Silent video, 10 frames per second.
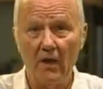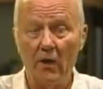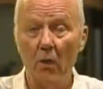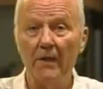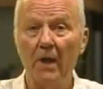
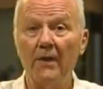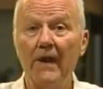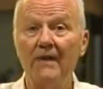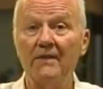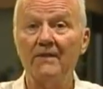going
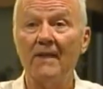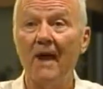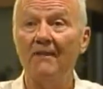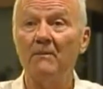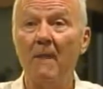
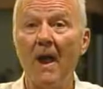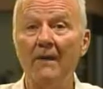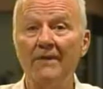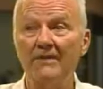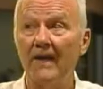186,000
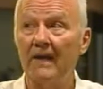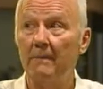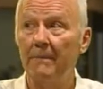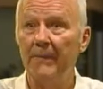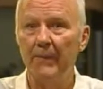miles a
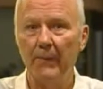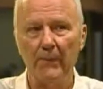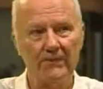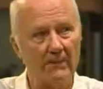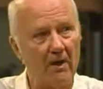second,
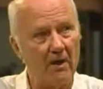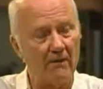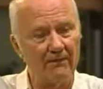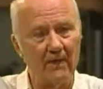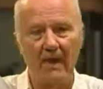zipping
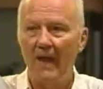off,